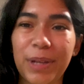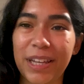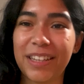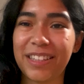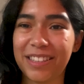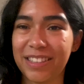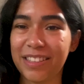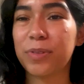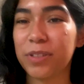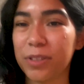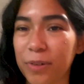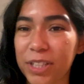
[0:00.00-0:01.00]
because
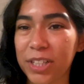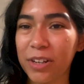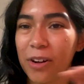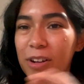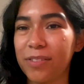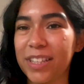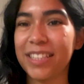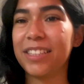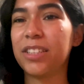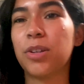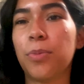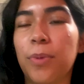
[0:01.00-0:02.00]
squishing all of this
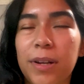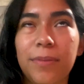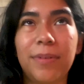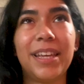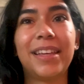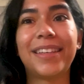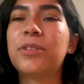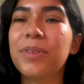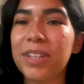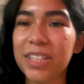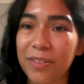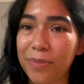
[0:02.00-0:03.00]
into 1 week, it's
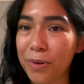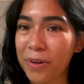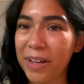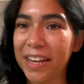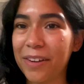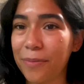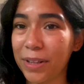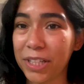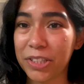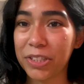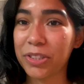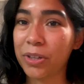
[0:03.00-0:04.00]
really difficult and it
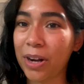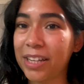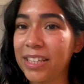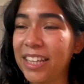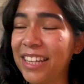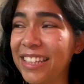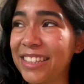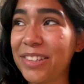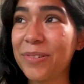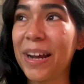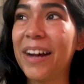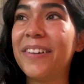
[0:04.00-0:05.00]
really stresses
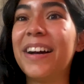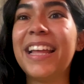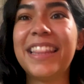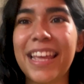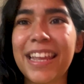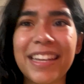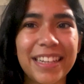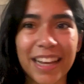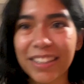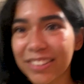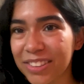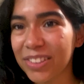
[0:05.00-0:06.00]
you out. And then
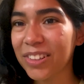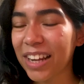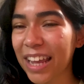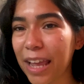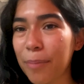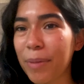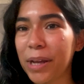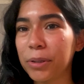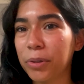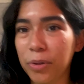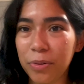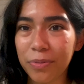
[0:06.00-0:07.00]
yesterday, my
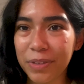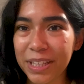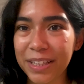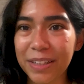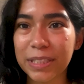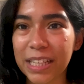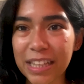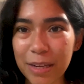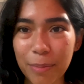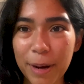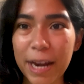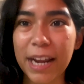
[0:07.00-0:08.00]
goofy,
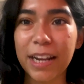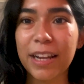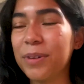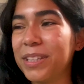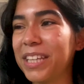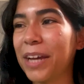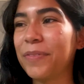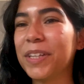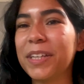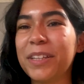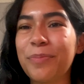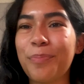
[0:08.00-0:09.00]
silly brain was
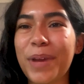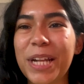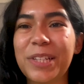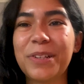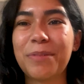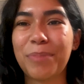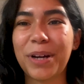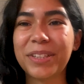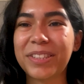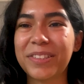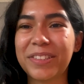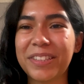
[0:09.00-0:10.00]
having major imposter